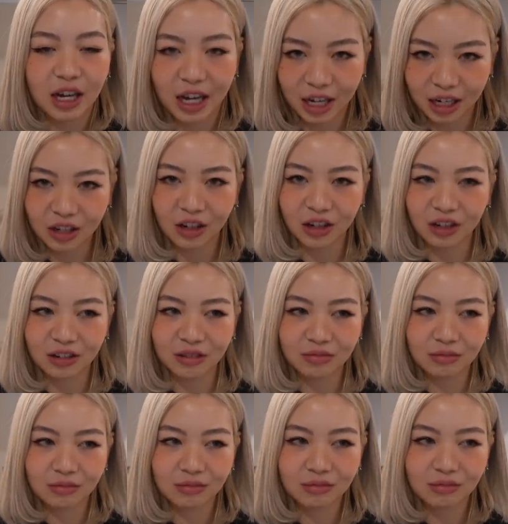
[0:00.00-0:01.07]
eggnog
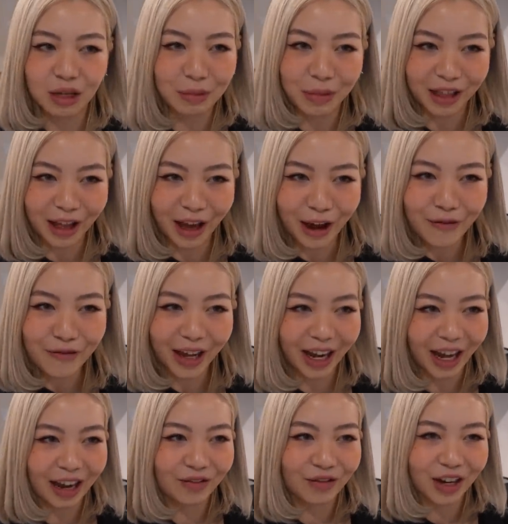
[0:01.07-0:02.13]
in my life.
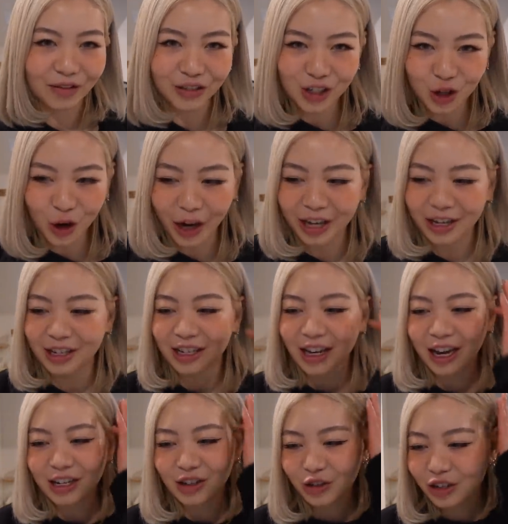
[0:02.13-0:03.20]
Like, I've never tried it.
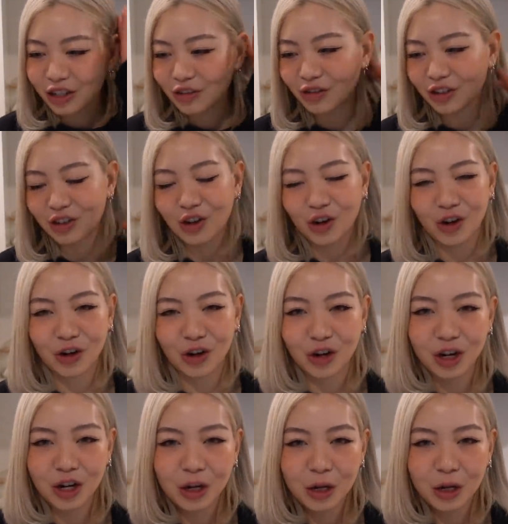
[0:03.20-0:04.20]
I don't even know